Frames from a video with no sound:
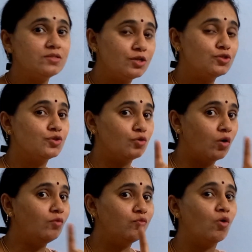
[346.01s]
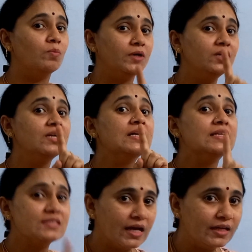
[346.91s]
it should not form a
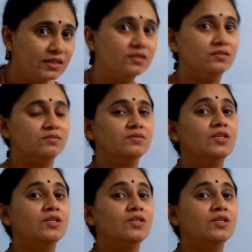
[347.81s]
cycle.